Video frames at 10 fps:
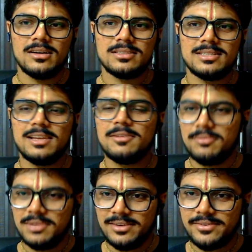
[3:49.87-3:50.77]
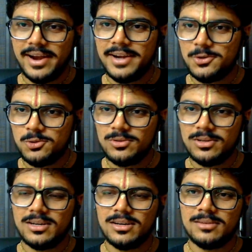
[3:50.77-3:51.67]
Cilium will try
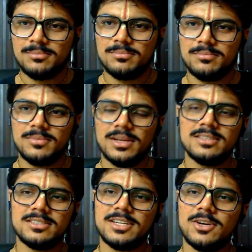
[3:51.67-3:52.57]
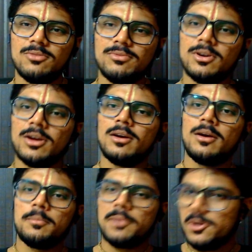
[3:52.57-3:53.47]
to, instead of
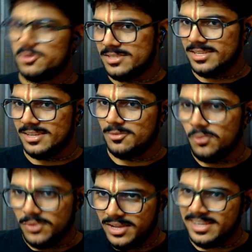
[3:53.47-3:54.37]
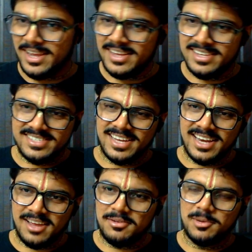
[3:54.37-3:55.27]
producing each and
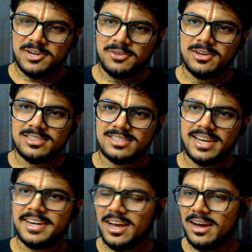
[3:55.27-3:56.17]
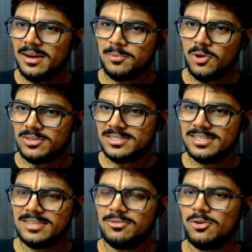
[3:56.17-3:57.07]
every particular sidecar proxy
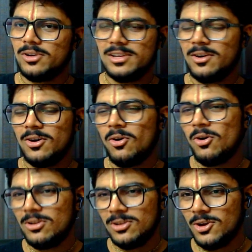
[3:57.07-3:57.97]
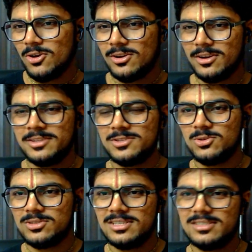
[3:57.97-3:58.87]
for all your
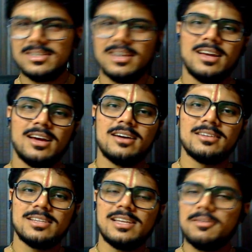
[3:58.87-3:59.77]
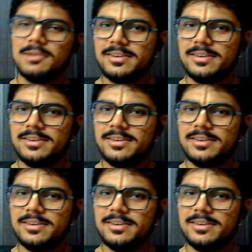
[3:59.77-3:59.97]
resources, Cilium will